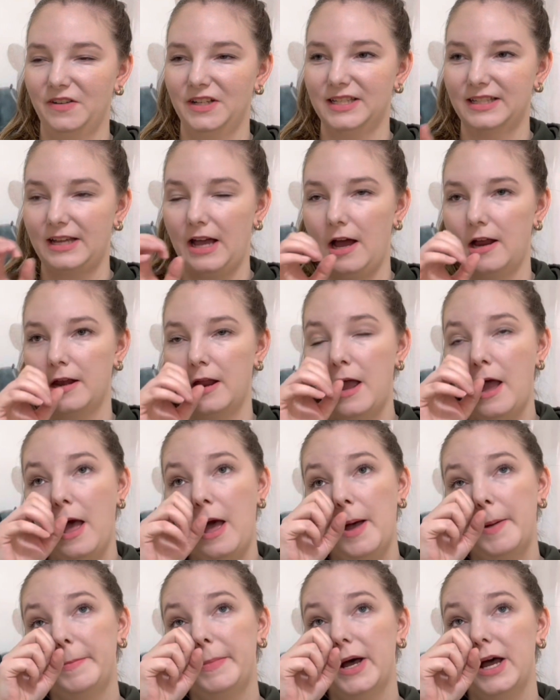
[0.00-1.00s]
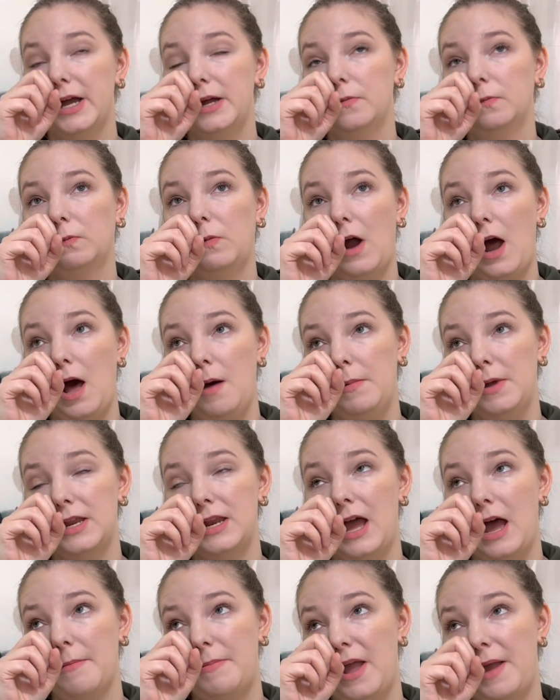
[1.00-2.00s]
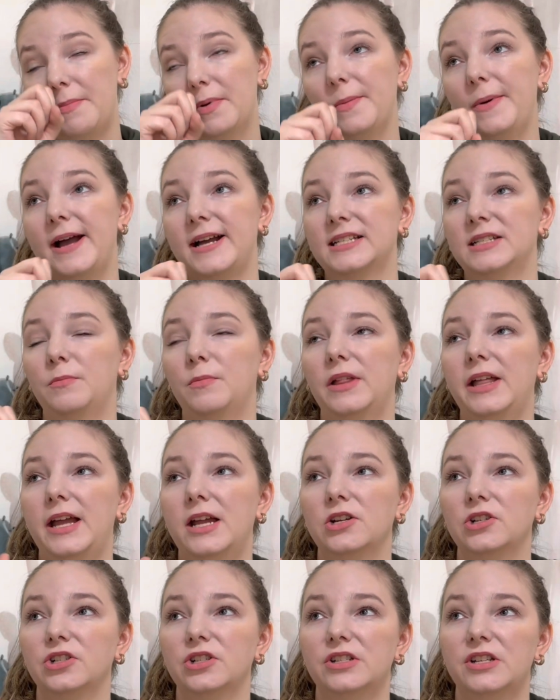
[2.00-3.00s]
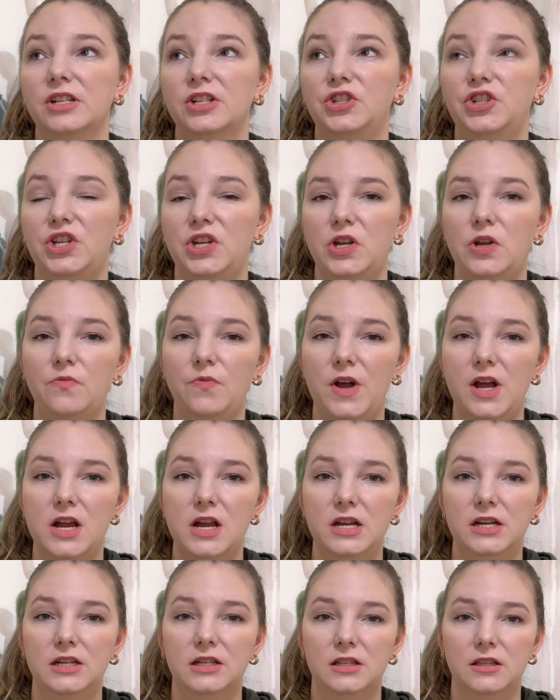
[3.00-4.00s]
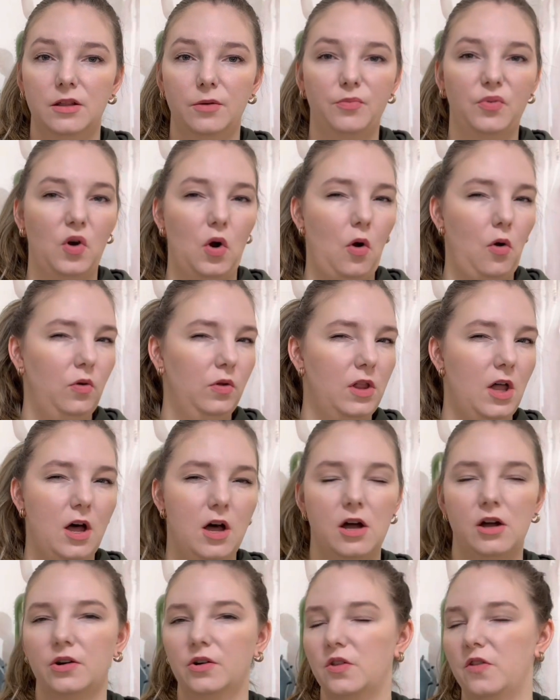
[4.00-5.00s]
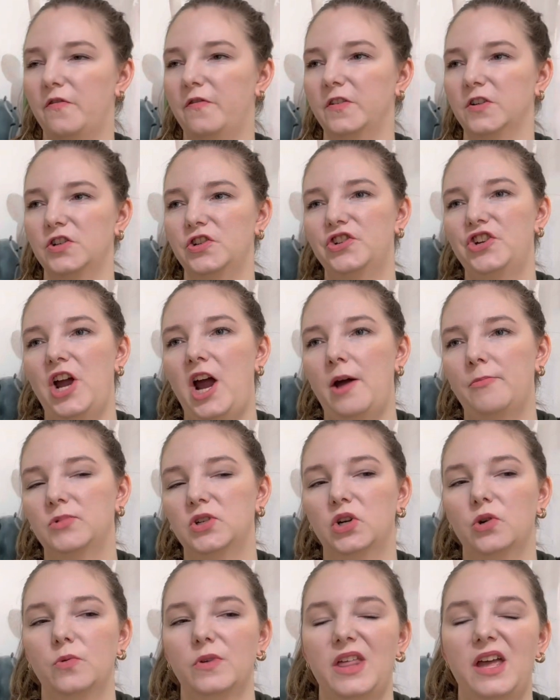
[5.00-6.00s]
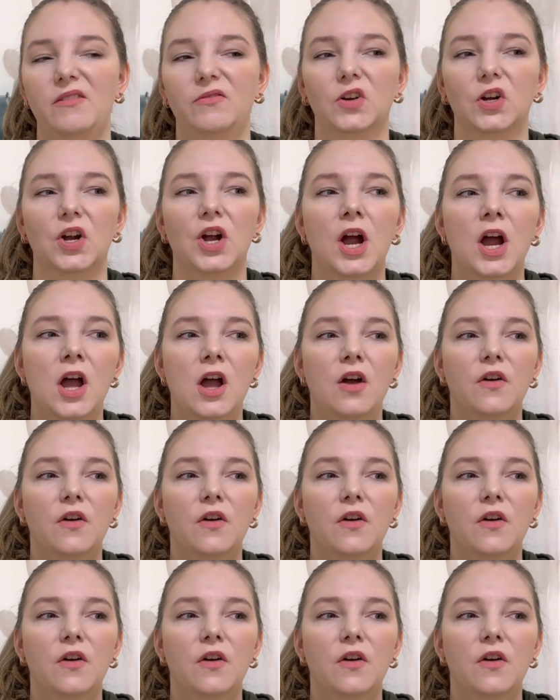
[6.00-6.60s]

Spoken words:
his gun. But Robin at Paperbacks and Planners, she read the prologue or the first chapter or whatever